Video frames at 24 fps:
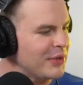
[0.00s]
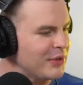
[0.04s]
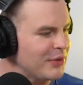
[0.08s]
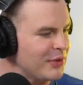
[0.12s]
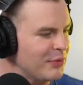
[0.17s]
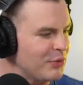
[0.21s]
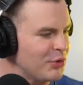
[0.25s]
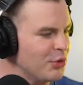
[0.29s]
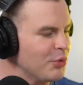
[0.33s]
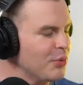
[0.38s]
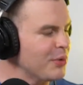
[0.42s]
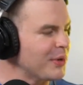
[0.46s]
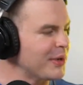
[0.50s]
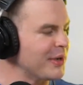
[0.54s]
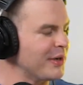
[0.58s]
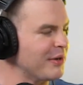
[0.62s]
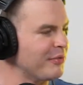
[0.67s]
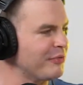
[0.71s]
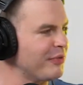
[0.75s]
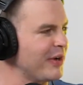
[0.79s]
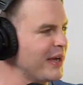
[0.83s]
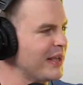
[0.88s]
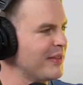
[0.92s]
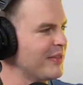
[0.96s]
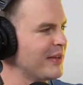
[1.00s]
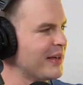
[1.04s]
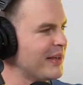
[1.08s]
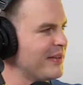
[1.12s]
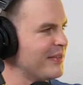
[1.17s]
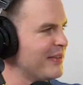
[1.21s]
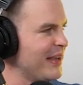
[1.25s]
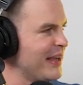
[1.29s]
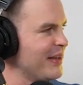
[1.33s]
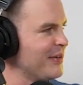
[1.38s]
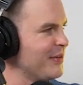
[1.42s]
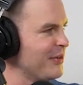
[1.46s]
you were gonna fight in the
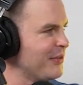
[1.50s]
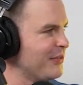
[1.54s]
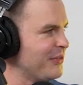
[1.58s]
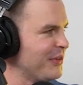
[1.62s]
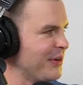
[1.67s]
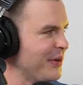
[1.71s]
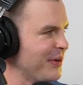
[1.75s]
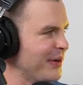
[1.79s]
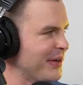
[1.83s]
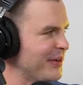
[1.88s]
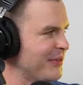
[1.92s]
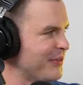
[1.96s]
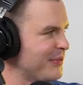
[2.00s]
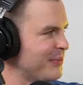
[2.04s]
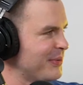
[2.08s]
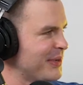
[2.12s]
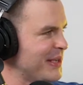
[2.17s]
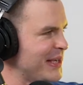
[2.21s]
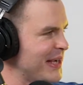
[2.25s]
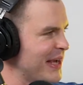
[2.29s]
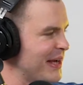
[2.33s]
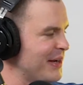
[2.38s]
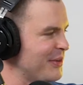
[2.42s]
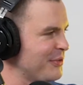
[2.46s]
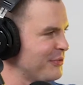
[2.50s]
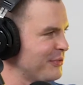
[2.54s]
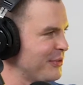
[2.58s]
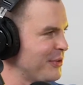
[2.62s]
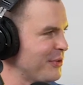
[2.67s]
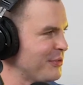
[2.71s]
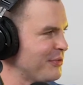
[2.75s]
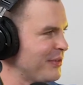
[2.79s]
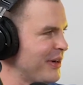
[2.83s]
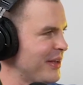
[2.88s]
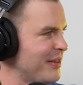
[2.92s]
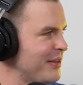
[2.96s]
Contender Series when he got his first
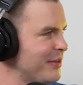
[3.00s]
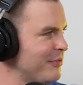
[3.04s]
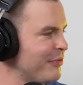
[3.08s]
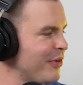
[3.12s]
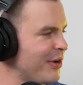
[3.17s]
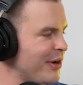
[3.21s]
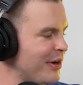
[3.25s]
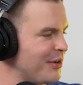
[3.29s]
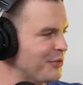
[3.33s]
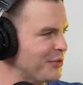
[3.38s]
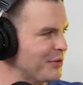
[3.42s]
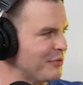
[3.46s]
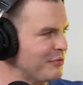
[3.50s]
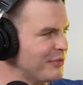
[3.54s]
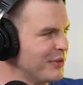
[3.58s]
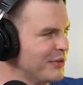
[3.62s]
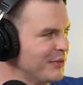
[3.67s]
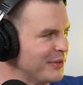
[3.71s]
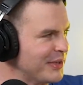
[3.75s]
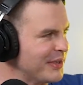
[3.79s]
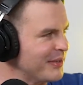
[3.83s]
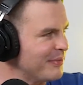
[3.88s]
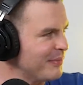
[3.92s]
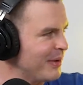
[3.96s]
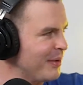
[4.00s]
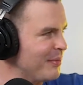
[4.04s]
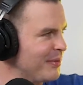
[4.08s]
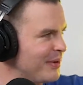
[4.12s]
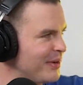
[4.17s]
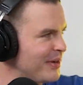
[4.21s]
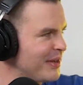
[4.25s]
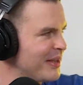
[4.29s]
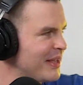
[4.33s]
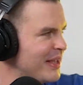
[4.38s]
fight. He fought Andre Fili. Remember?